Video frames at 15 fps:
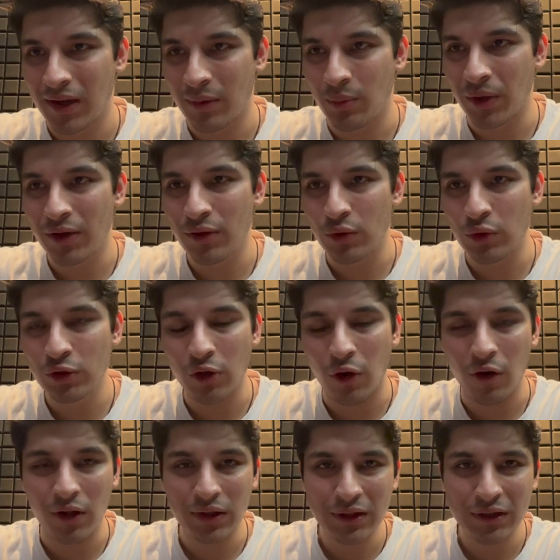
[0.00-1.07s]
We can use
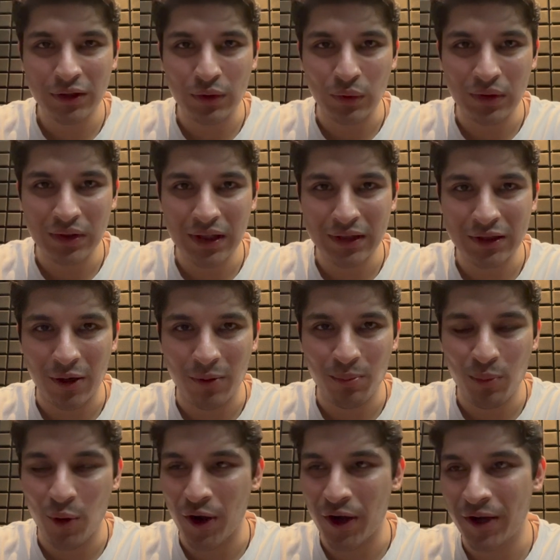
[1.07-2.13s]
all these tools at some
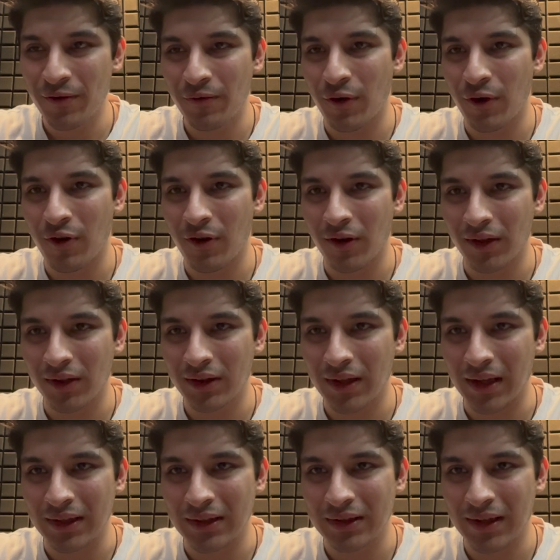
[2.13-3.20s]
point for
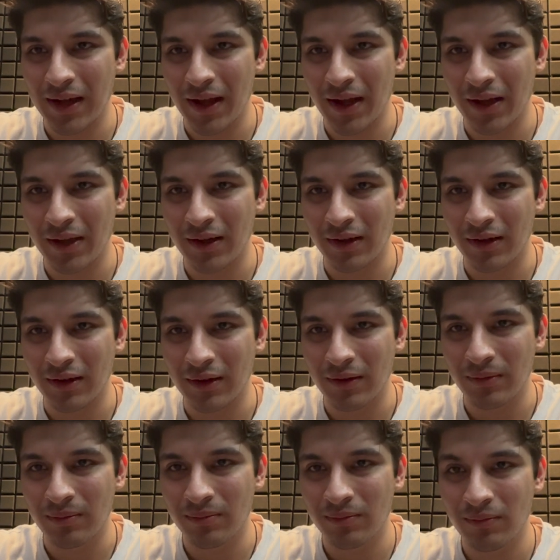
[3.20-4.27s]
things like
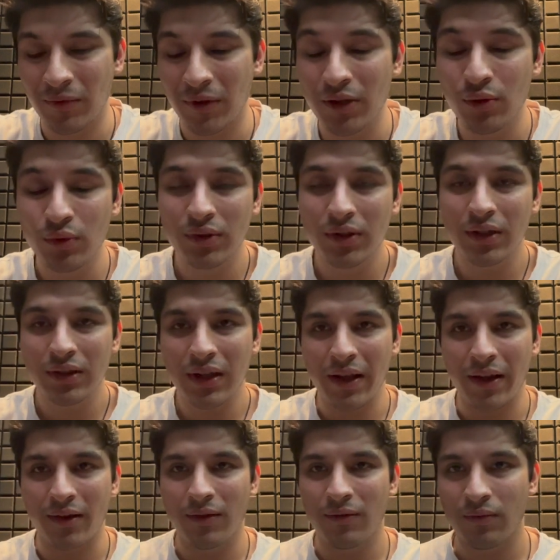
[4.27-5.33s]
we can use this
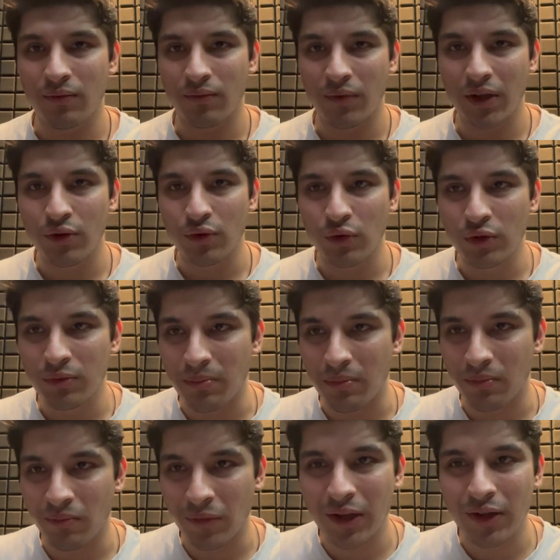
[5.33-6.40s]
like we can
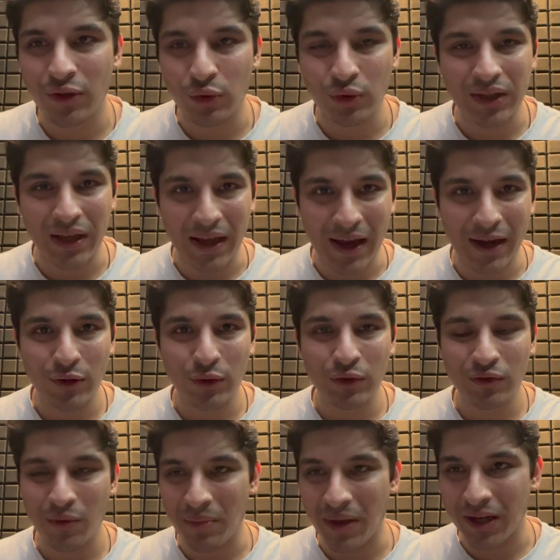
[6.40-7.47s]
use AI
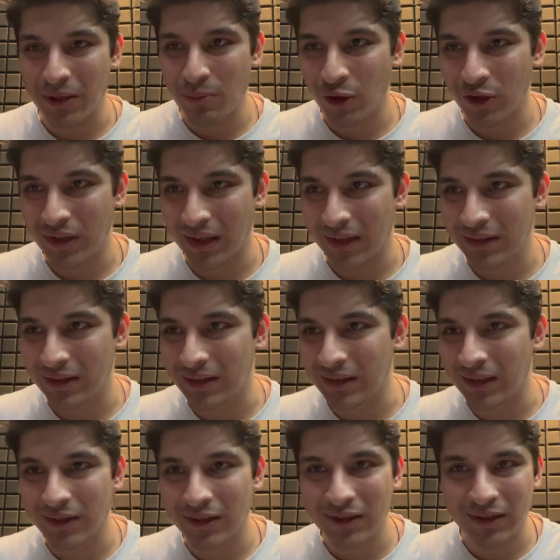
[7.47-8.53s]
tools for many more things. These
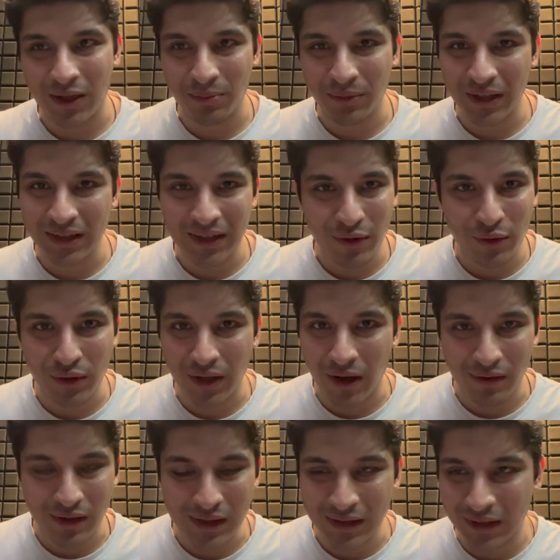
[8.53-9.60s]
are just some things I could
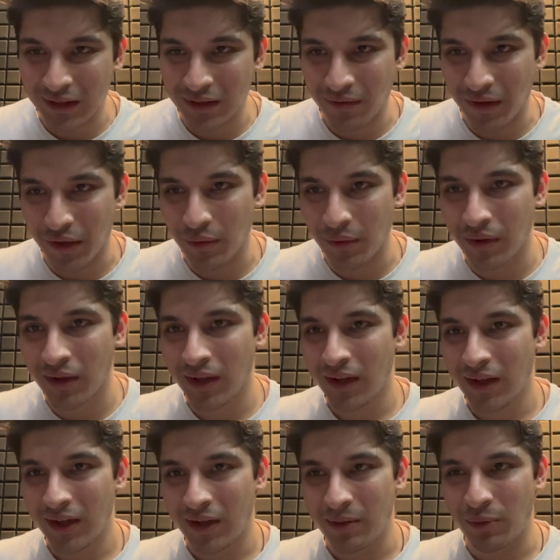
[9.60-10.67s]
cover in this video
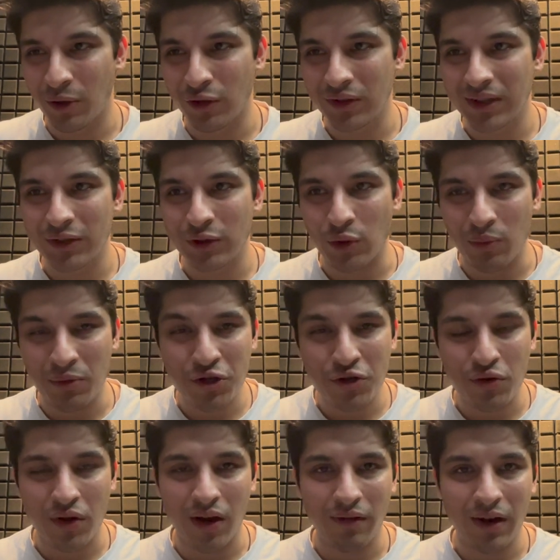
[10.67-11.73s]
because there's so much
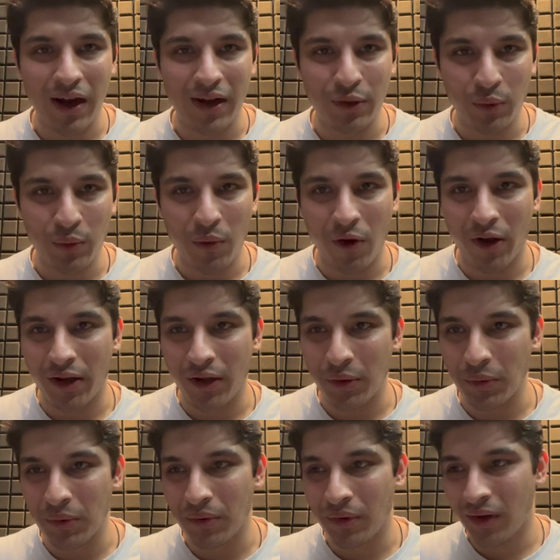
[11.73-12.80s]
to cover. I don't want
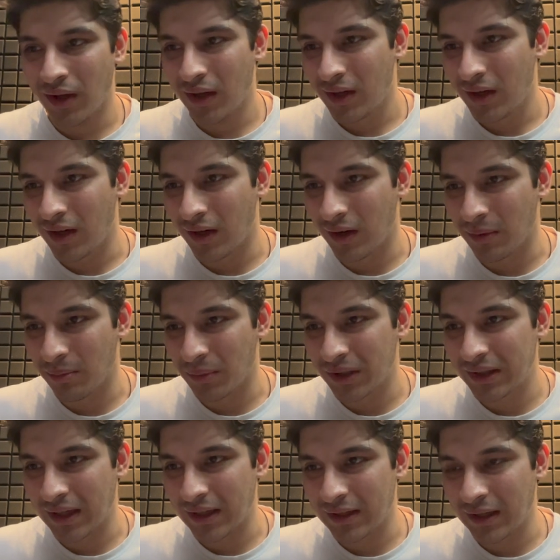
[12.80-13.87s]
to
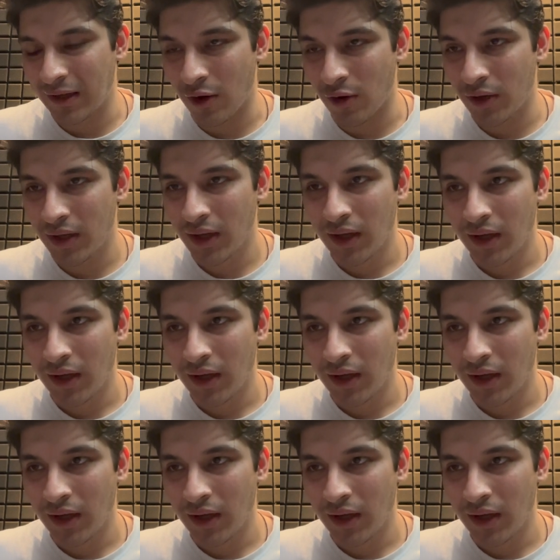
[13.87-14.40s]
miss anything out.